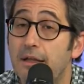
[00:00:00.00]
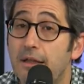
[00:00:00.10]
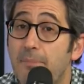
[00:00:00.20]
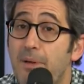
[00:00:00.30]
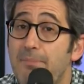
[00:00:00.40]

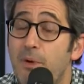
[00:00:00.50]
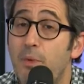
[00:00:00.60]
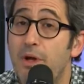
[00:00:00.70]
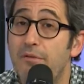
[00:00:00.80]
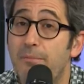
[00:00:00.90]
that people
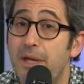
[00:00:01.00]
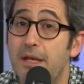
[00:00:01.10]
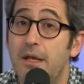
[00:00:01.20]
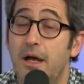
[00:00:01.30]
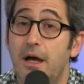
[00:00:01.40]
would have
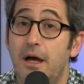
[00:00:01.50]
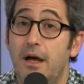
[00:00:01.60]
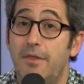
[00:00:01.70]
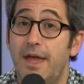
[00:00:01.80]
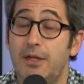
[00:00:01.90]
been,
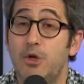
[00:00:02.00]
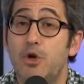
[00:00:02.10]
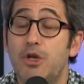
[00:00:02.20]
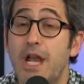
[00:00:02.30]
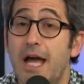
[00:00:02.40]
uh, that you
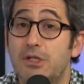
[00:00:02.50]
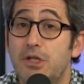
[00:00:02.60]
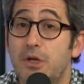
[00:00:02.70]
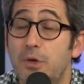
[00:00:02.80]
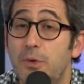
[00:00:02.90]
could not
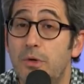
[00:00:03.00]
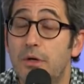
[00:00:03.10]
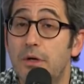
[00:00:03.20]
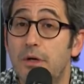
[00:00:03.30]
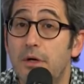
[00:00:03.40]
do
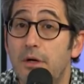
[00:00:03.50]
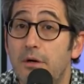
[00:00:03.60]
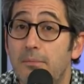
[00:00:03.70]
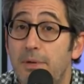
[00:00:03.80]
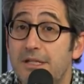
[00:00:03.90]

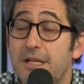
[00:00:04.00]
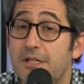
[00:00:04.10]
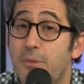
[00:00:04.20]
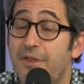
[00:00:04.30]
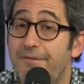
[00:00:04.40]

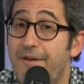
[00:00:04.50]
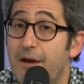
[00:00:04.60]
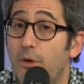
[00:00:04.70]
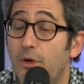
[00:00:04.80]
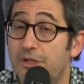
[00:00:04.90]
business with the
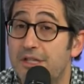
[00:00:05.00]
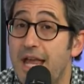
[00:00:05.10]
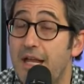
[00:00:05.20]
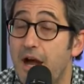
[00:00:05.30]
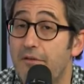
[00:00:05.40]
federal or
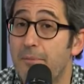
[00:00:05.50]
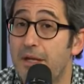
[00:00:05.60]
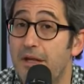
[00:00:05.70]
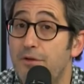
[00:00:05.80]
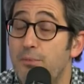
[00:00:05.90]
state
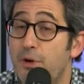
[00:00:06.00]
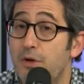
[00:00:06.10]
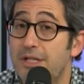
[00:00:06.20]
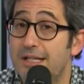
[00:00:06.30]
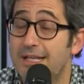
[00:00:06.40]
government if you
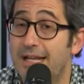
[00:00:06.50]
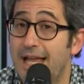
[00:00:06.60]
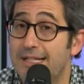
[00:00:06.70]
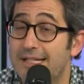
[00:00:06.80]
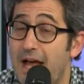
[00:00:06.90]
protested
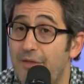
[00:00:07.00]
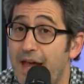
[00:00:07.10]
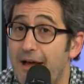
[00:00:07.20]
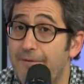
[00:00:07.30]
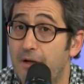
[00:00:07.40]
against South
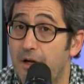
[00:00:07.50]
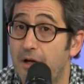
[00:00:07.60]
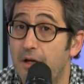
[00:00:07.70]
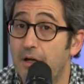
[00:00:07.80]
Africa,